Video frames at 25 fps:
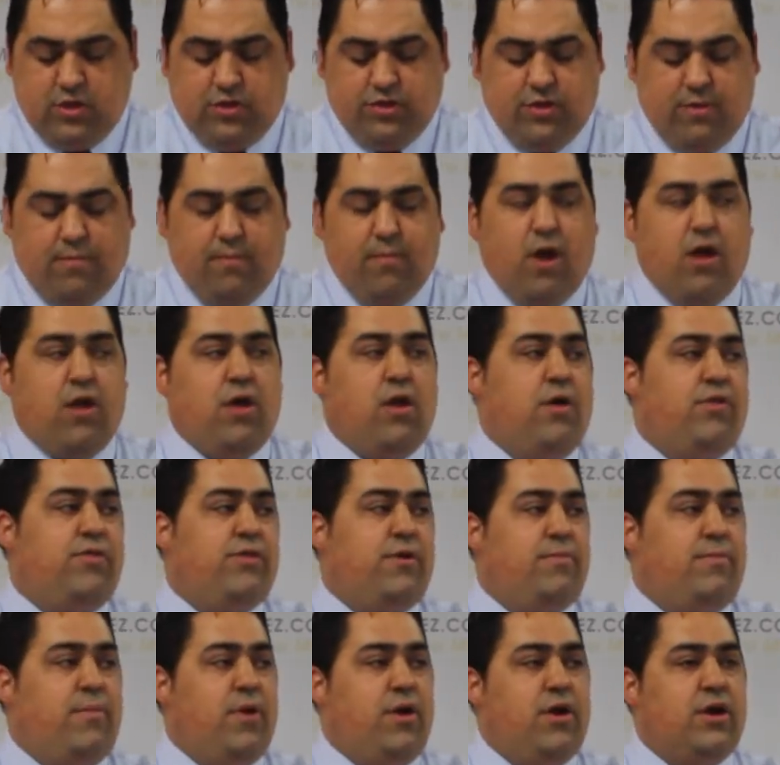The
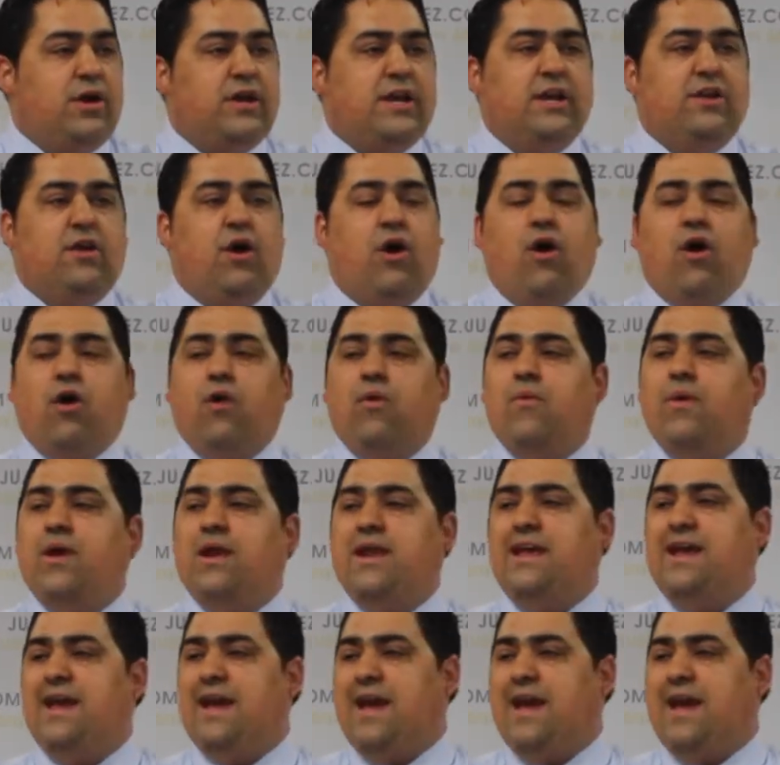market already